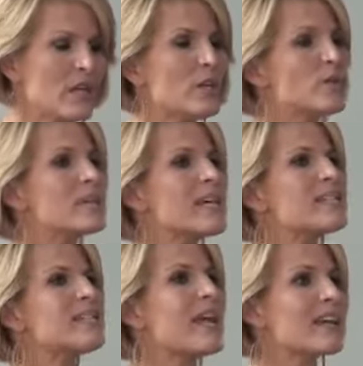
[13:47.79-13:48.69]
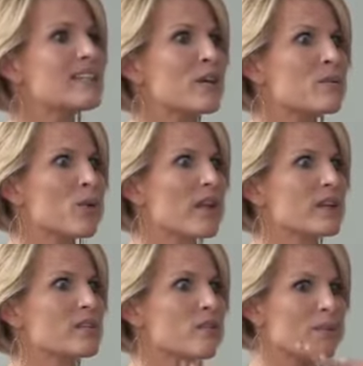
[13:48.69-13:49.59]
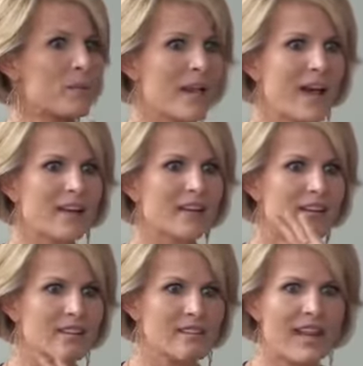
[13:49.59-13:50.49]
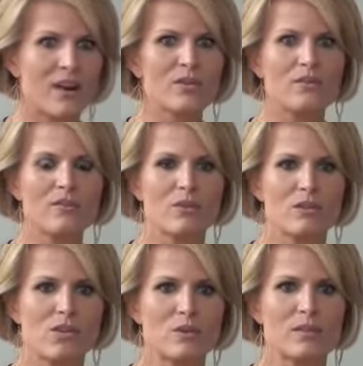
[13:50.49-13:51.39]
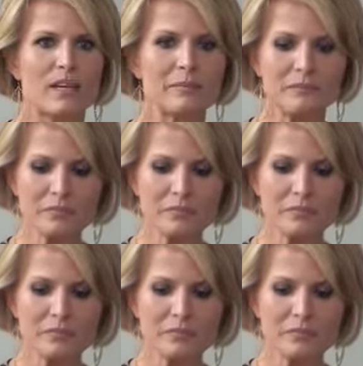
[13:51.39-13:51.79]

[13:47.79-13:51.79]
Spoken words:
Use it as a neck down product. So from your neck down, you can use it.